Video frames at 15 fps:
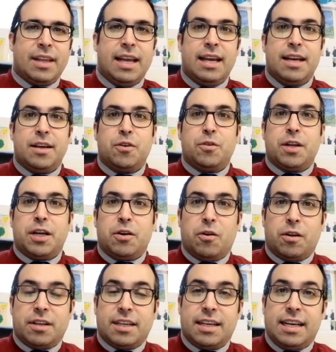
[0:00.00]

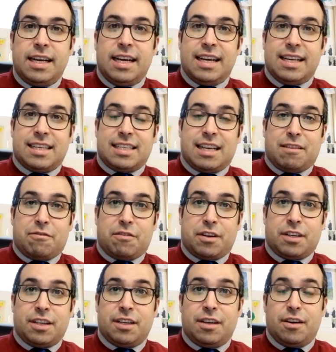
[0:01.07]
Cunegonde has
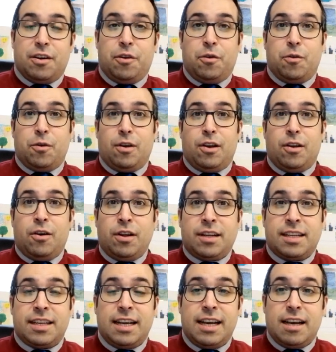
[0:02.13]
suffered a whole
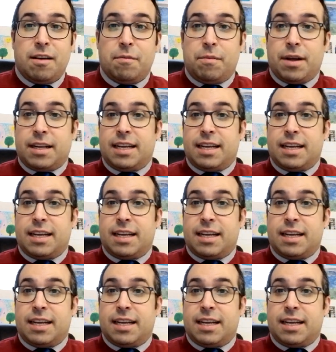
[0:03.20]
lot, but